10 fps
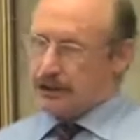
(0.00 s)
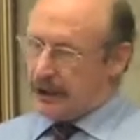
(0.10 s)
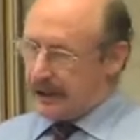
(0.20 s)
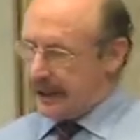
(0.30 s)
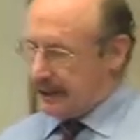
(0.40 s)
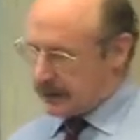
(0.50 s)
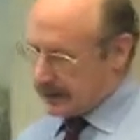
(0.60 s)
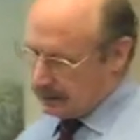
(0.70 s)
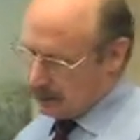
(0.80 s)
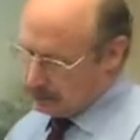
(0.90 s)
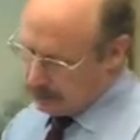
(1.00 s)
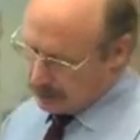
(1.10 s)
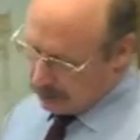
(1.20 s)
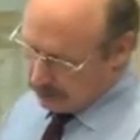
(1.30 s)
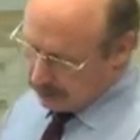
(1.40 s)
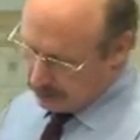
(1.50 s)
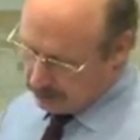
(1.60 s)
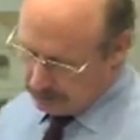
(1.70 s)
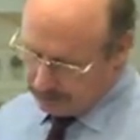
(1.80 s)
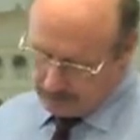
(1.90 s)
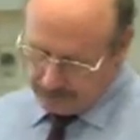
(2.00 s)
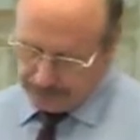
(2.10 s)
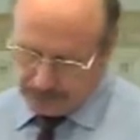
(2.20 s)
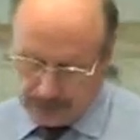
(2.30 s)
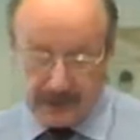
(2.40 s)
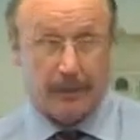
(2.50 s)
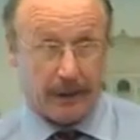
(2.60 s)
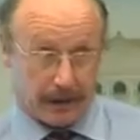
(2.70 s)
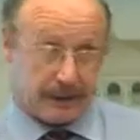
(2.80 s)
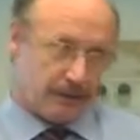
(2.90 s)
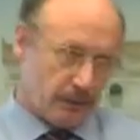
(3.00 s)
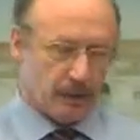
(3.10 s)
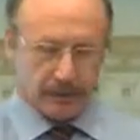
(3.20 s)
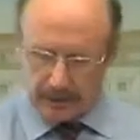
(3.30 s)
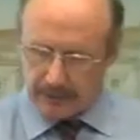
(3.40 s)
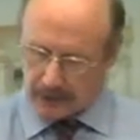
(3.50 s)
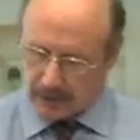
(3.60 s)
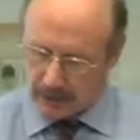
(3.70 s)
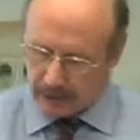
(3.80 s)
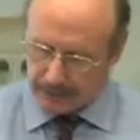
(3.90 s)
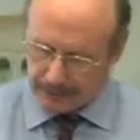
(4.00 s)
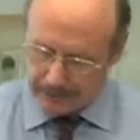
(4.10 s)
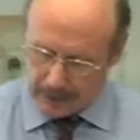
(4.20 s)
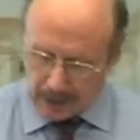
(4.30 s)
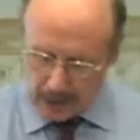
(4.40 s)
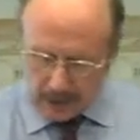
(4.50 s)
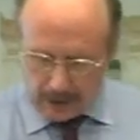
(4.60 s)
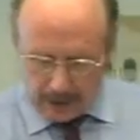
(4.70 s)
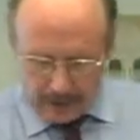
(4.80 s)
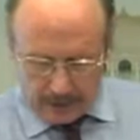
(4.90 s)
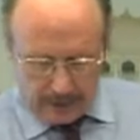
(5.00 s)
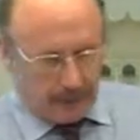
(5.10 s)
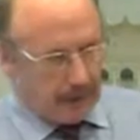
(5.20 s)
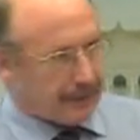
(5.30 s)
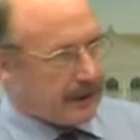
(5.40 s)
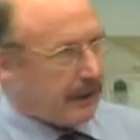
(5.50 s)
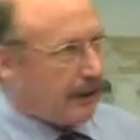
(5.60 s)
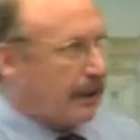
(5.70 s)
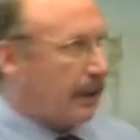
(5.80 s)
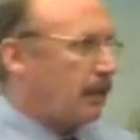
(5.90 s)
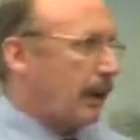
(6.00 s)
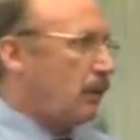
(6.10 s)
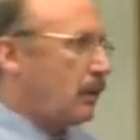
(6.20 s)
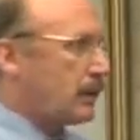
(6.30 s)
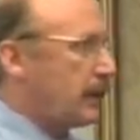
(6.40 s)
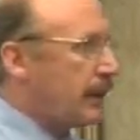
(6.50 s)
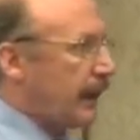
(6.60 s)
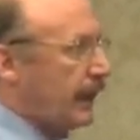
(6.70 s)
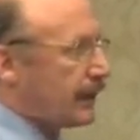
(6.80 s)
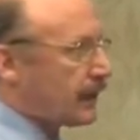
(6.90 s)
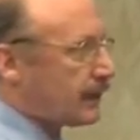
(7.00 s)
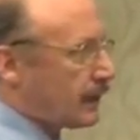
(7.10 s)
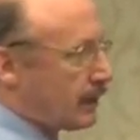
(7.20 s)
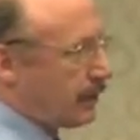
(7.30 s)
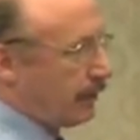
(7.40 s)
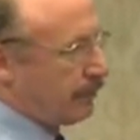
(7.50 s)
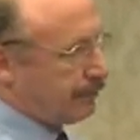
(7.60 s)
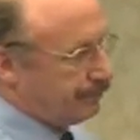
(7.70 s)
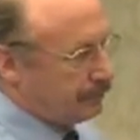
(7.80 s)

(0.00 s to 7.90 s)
Zaire, is now called the Congo, the Democratic Republic of the Congo. After that, I came back and worked in the NHS in Durham